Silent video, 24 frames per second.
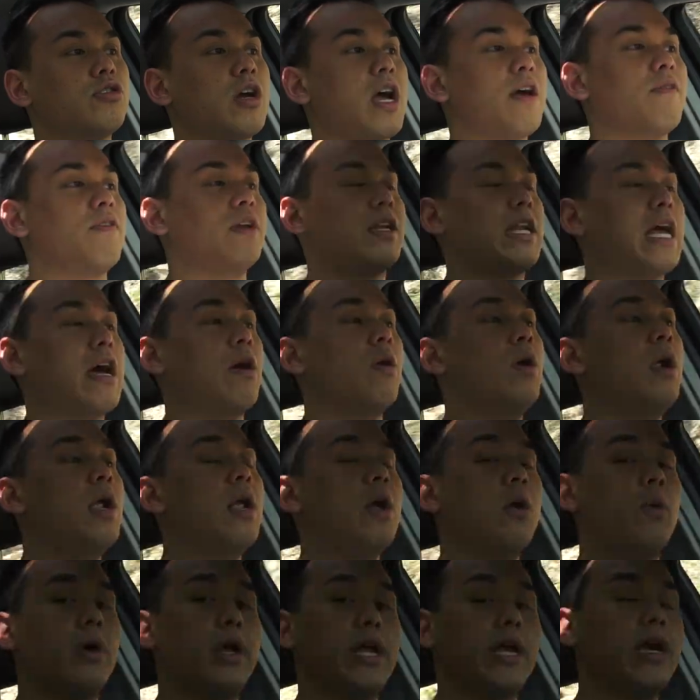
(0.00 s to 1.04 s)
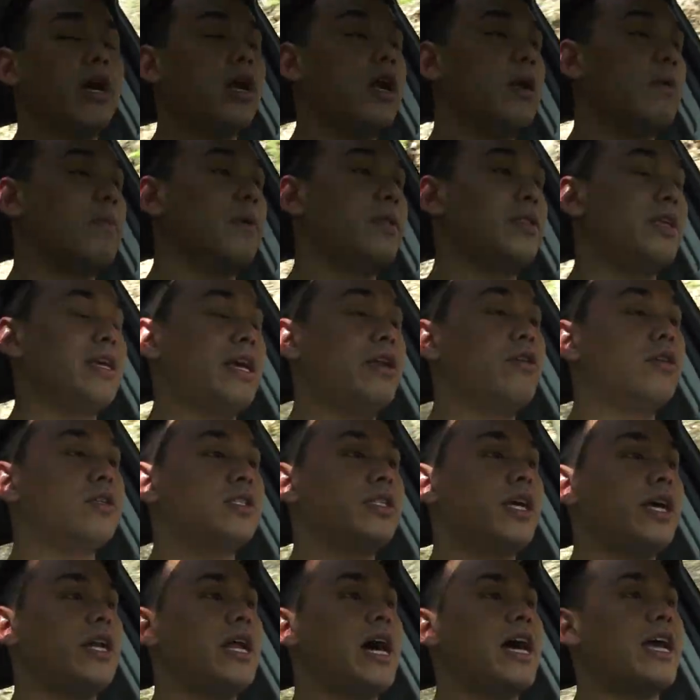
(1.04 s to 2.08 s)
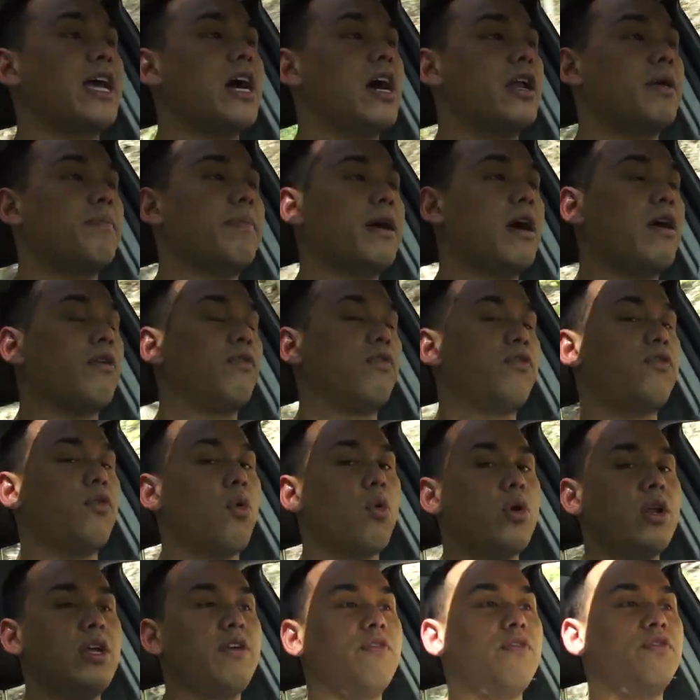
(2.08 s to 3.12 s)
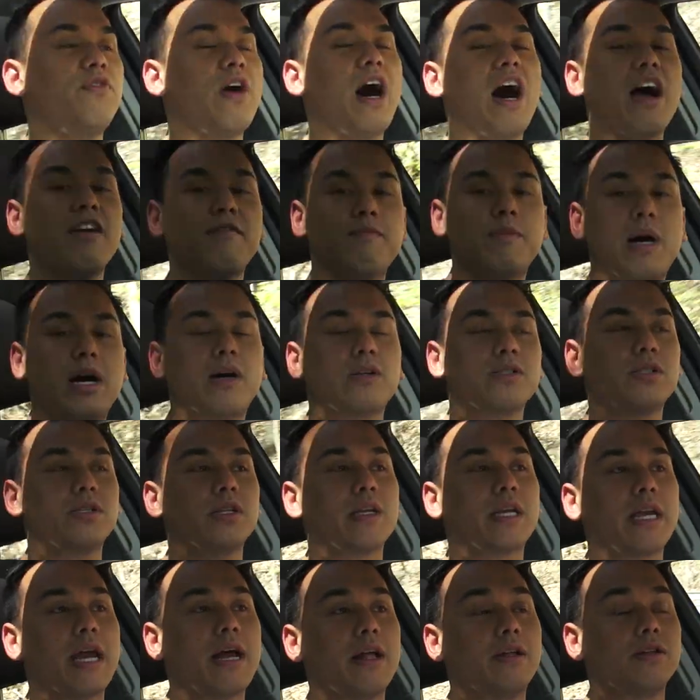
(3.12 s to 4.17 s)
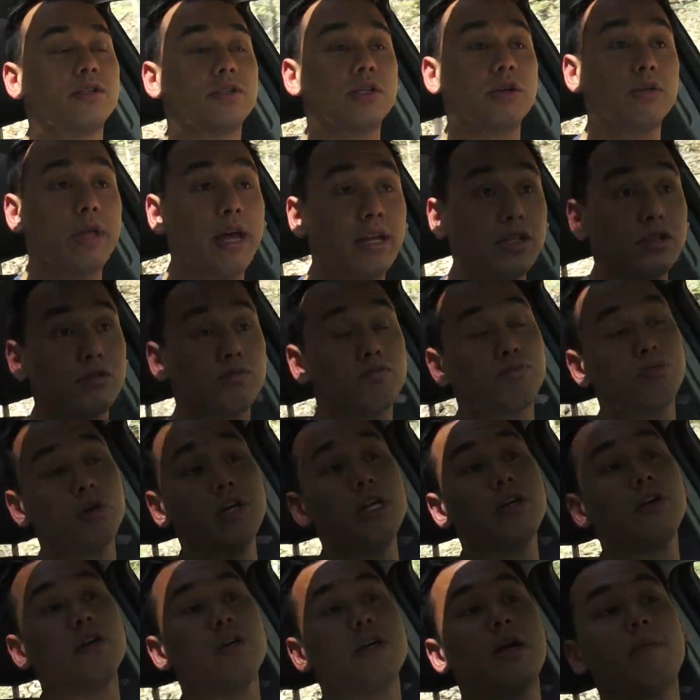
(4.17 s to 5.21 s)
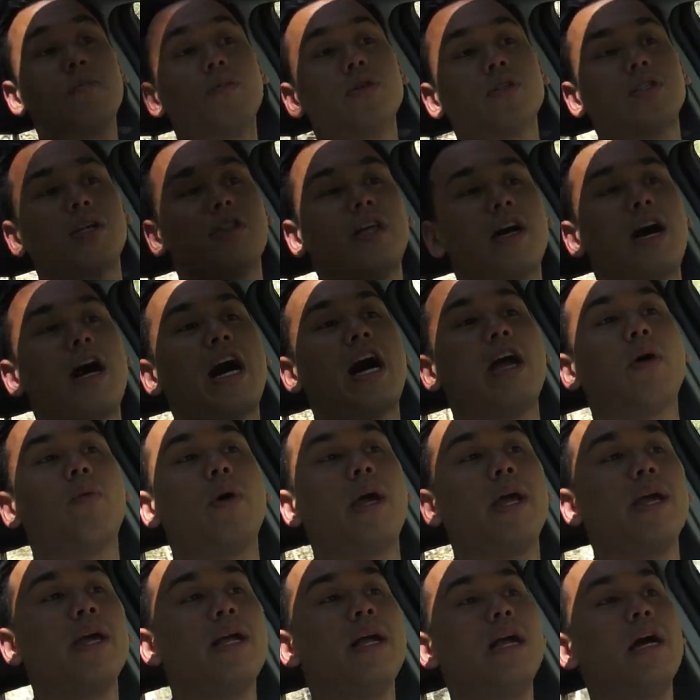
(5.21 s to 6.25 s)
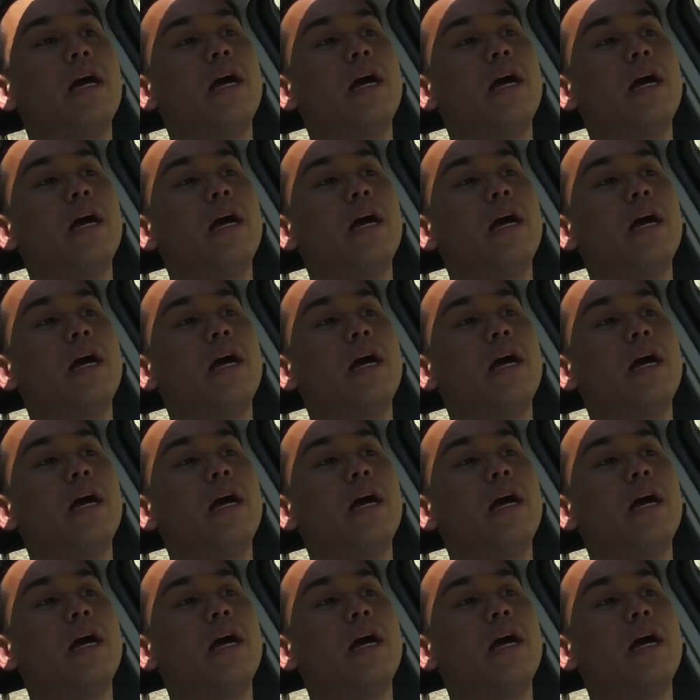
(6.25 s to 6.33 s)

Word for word: driving. Now, when I got up on the interstate, I got about forty-five miles to the gallon. So that's pretty good numbers on the highway.